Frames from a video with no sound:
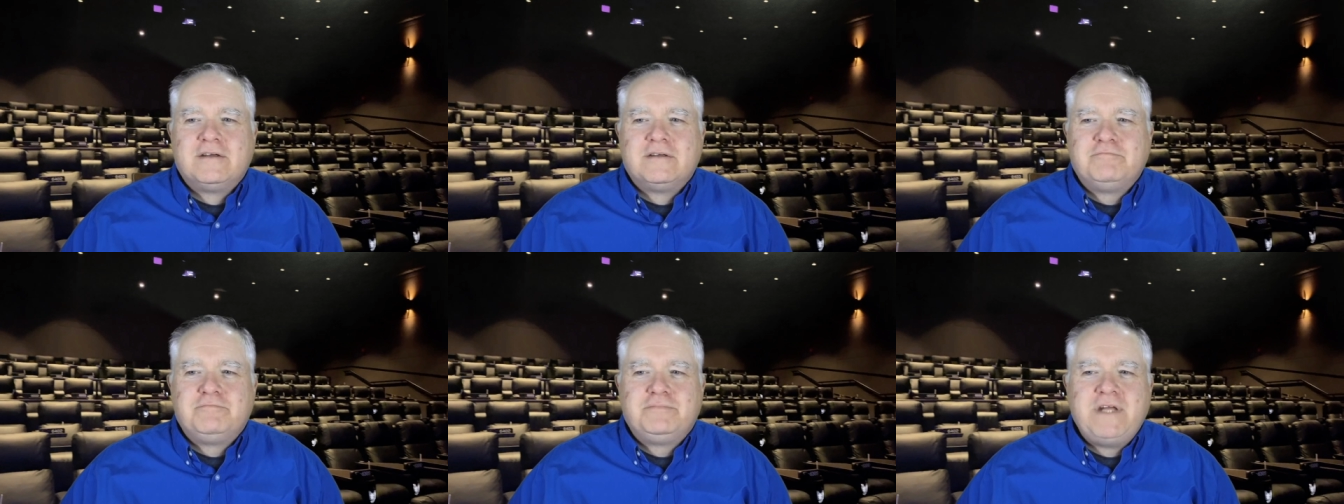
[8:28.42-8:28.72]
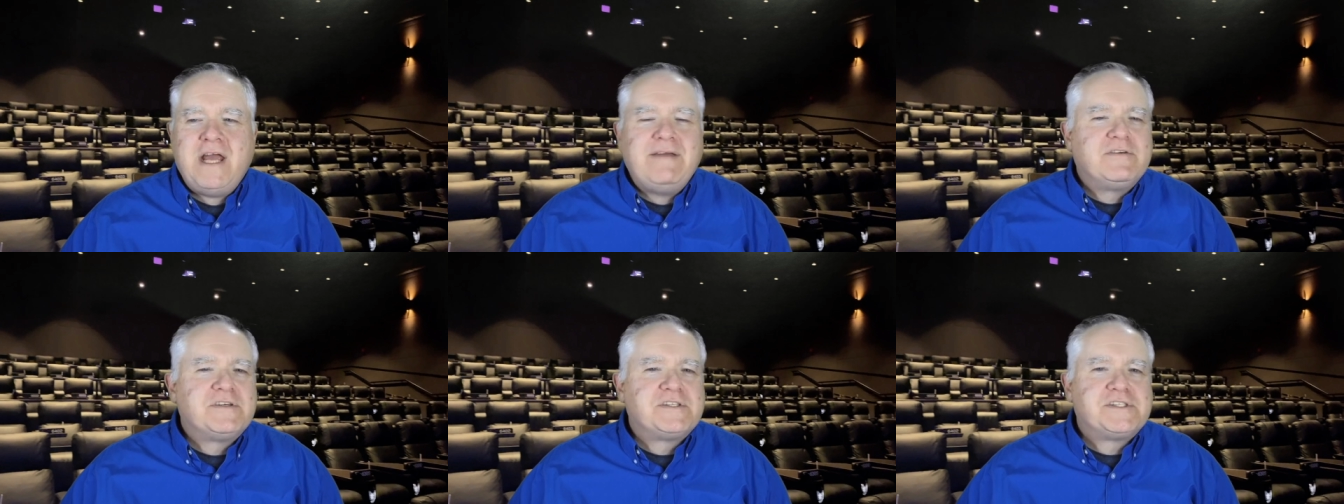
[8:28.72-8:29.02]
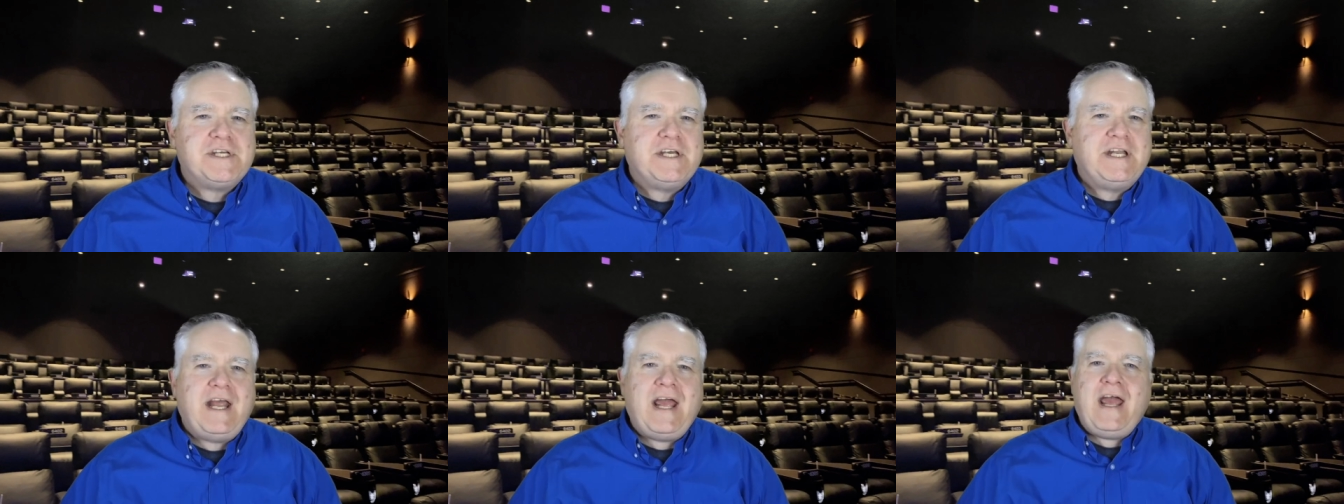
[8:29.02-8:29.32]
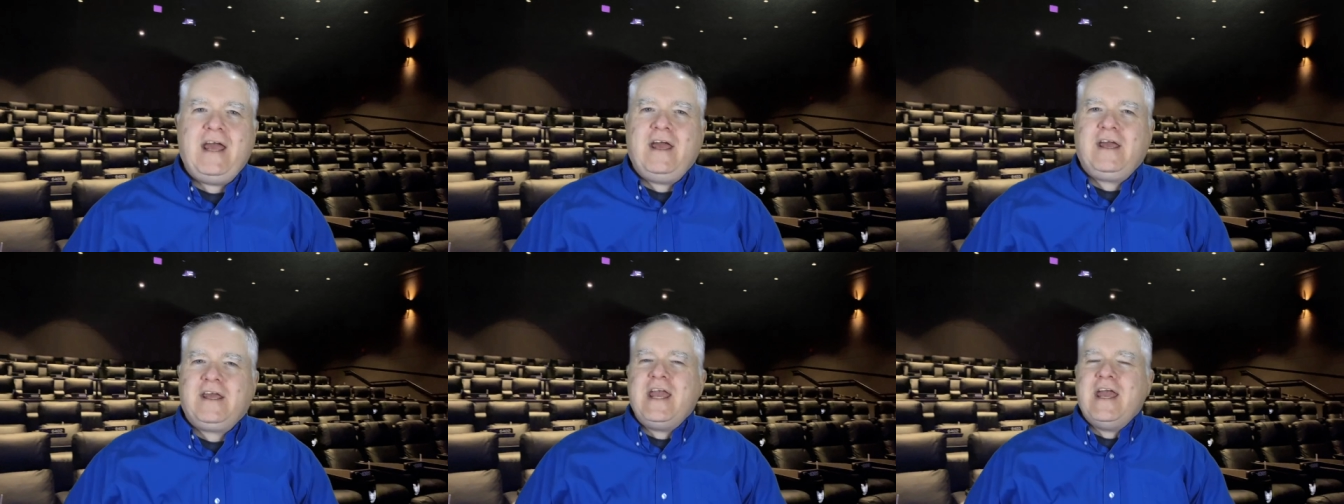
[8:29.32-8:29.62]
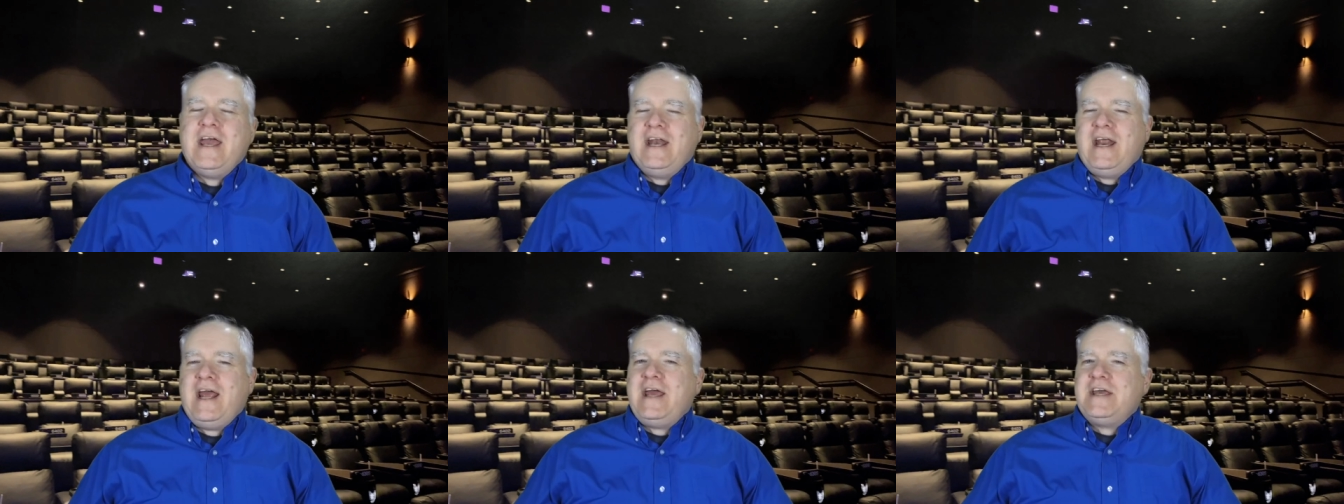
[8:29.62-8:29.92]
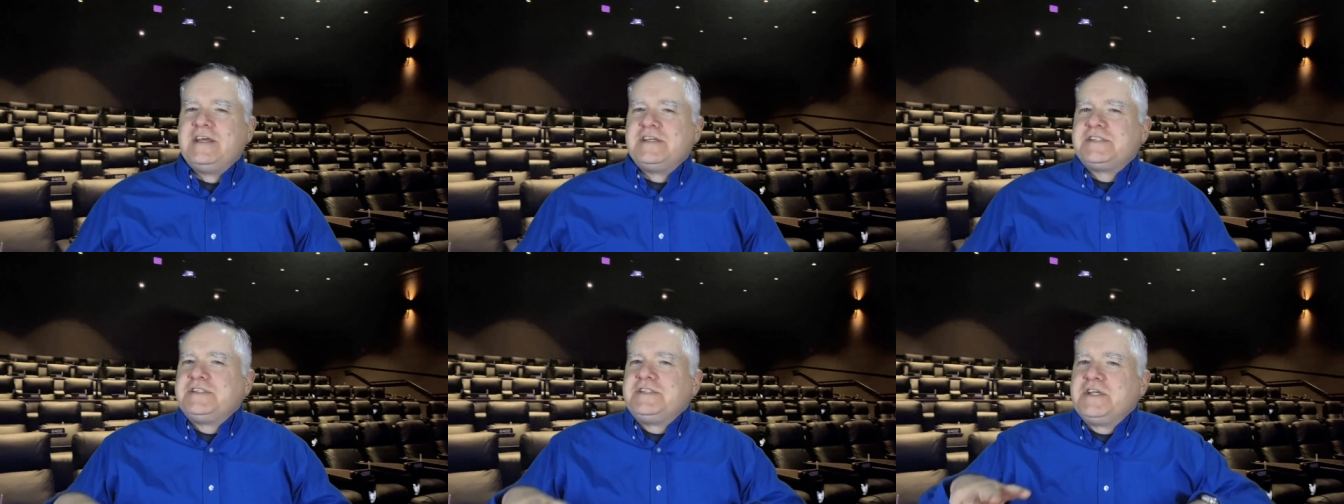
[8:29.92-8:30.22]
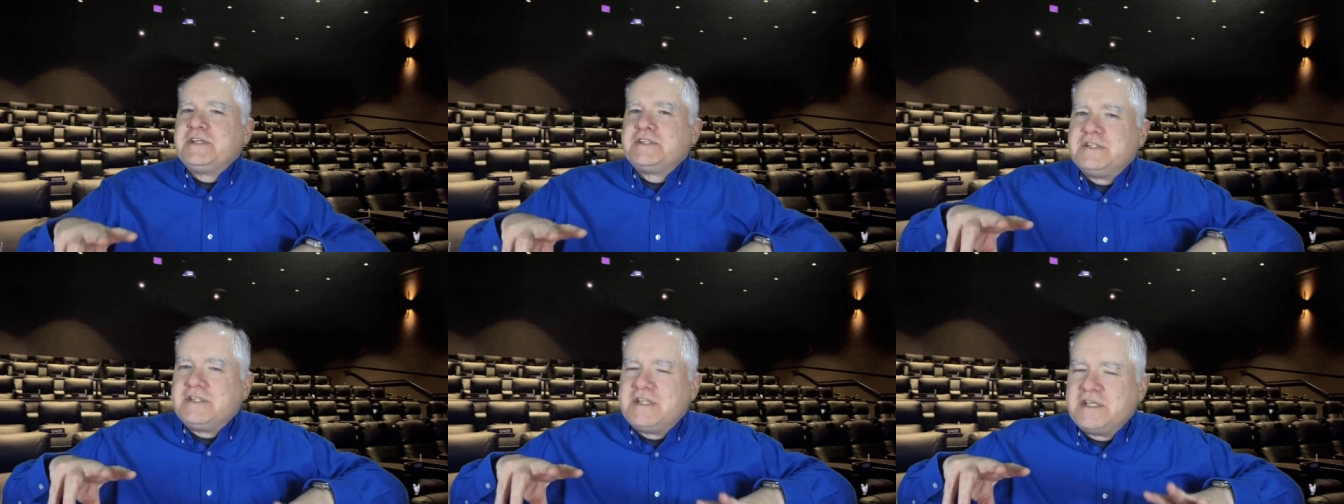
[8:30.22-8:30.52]
Davidson, again, has
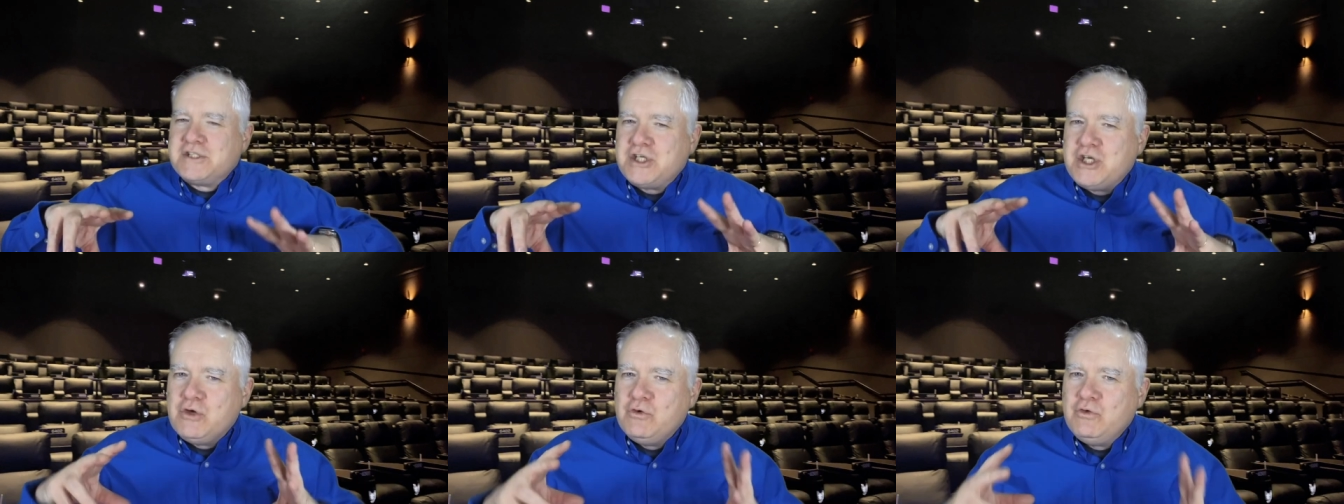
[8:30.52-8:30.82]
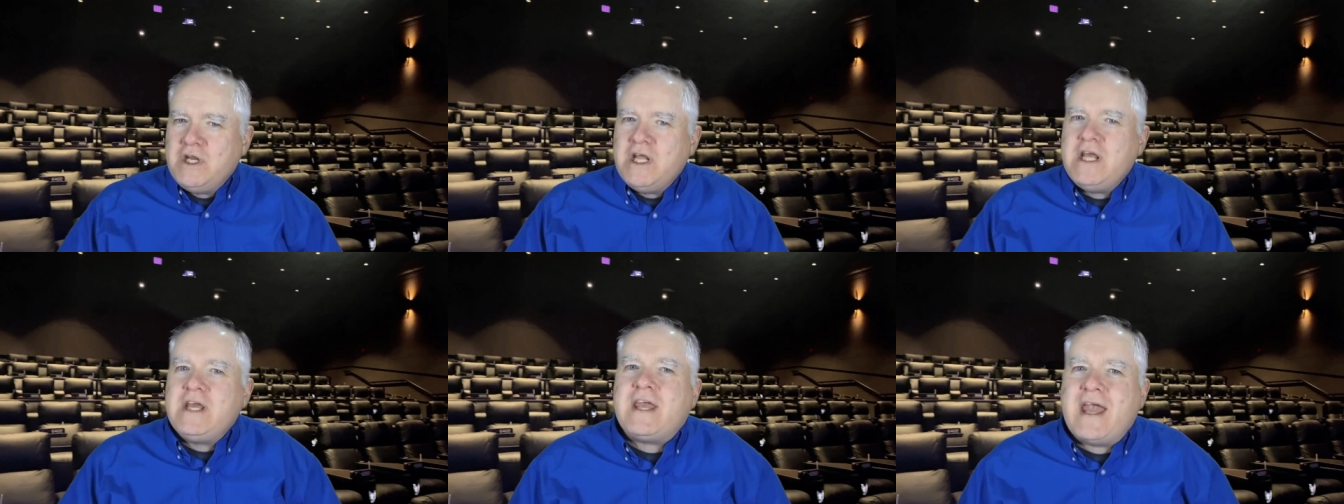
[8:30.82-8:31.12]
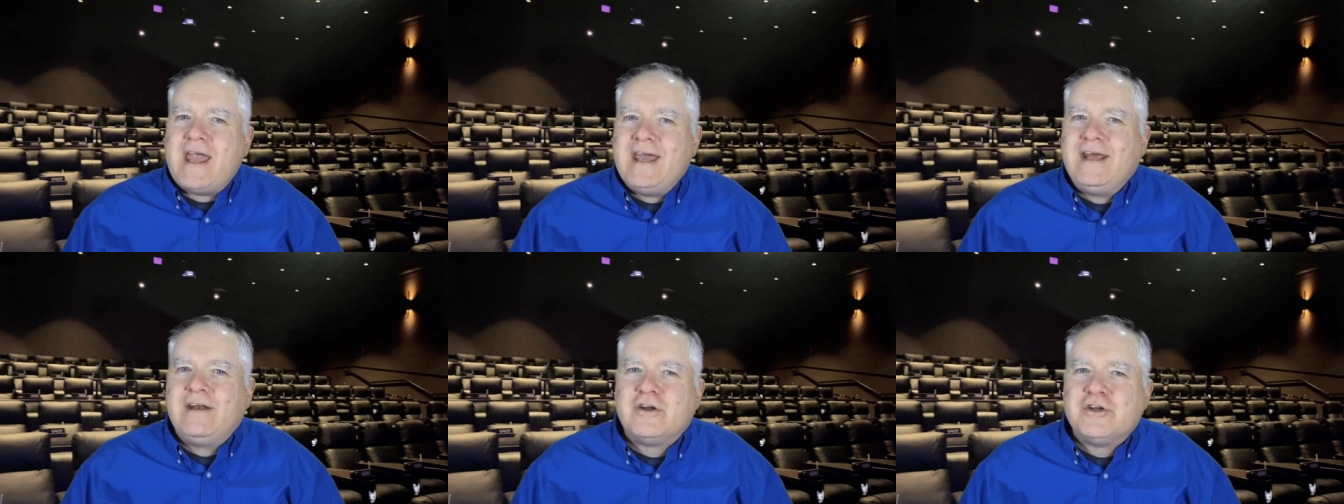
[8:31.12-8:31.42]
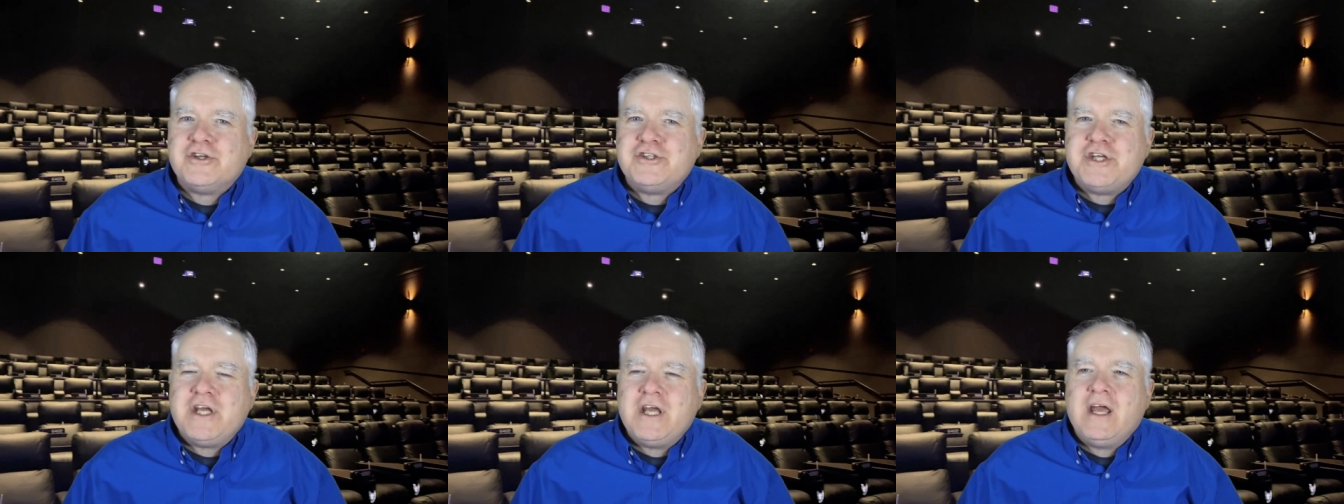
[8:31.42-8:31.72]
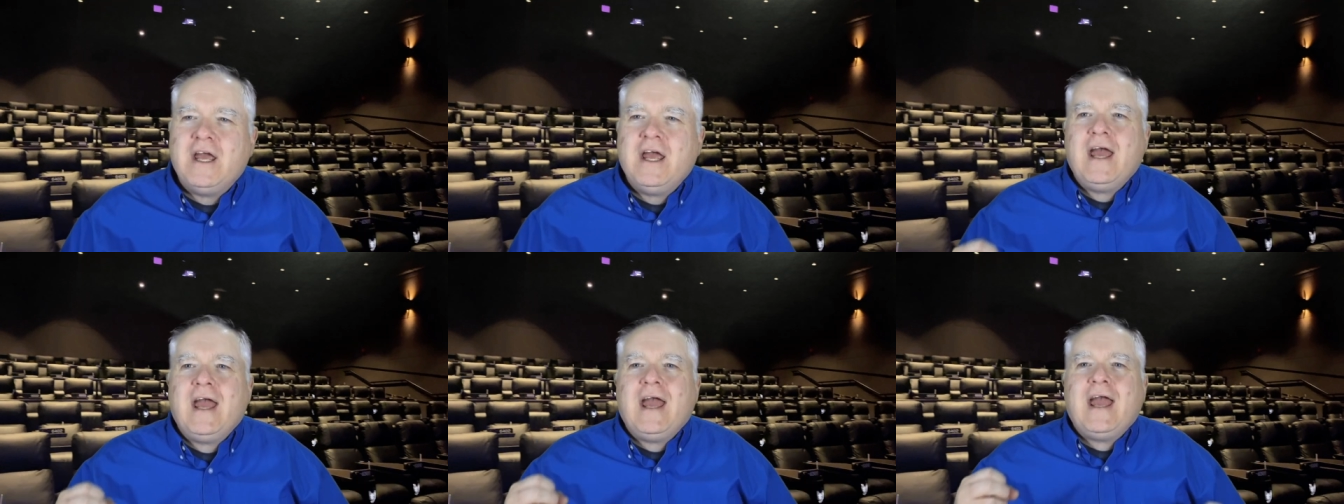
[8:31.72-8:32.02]
this unique energy,